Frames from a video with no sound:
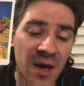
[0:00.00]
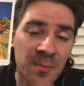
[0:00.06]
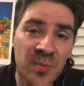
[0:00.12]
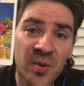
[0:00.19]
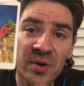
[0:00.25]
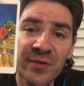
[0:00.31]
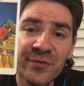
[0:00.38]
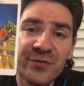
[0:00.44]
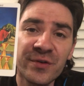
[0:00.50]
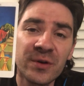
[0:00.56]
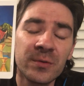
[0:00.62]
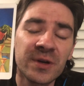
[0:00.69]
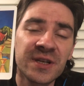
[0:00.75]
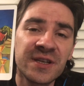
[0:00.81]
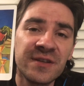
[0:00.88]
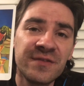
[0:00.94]

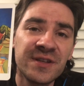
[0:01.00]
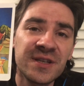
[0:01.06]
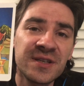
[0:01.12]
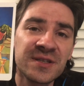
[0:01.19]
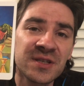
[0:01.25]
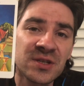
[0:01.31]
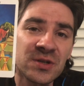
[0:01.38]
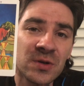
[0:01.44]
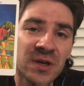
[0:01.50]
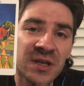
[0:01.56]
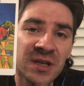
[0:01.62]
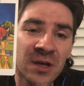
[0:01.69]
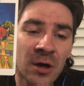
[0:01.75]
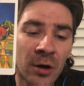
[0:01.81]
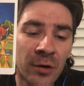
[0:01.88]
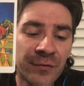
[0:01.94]
peripheral activities that you
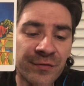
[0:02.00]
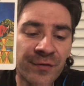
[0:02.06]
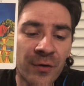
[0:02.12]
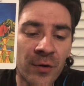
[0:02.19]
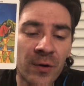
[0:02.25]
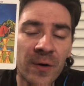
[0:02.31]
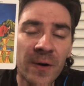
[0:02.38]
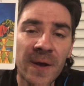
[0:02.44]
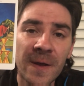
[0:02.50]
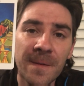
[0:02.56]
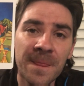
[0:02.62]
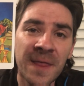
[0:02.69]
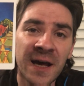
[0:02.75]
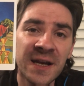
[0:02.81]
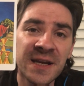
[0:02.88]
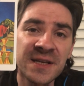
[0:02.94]
can go for
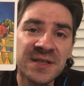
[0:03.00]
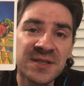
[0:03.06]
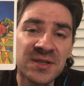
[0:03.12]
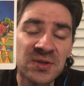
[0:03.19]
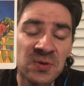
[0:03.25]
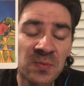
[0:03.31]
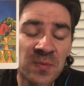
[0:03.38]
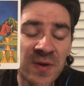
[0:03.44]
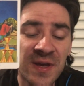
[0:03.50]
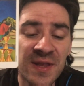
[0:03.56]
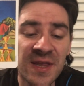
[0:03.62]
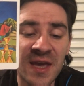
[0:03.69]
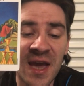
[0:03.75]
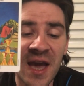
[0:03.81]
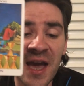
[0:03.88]
that is to be the